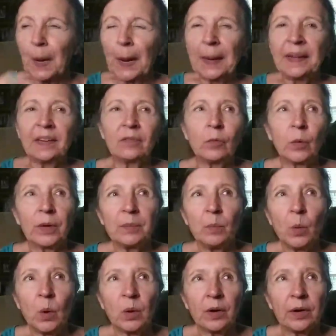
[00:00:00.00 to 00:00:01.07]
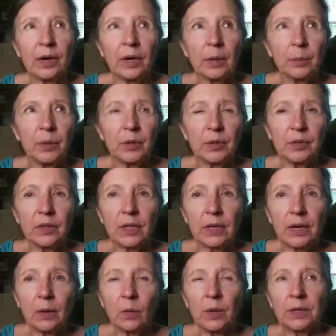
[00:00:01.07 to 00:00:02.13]
I have one more cupboard that
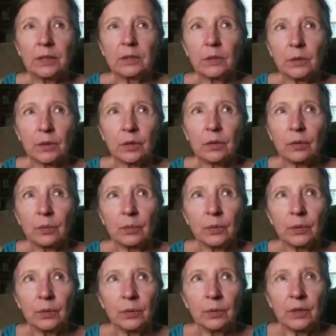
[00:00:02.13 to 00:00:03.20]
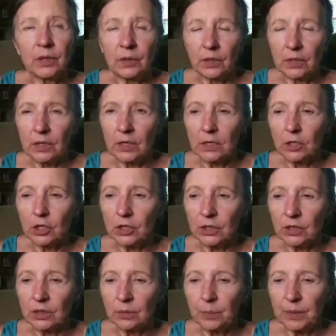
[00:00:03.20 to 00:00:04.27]
I want to look through in the
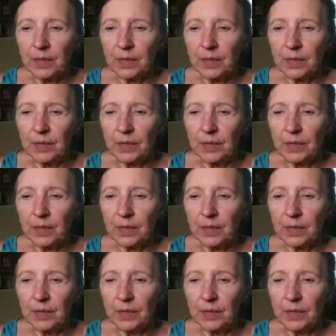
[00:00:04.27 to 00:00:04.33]
kitchen,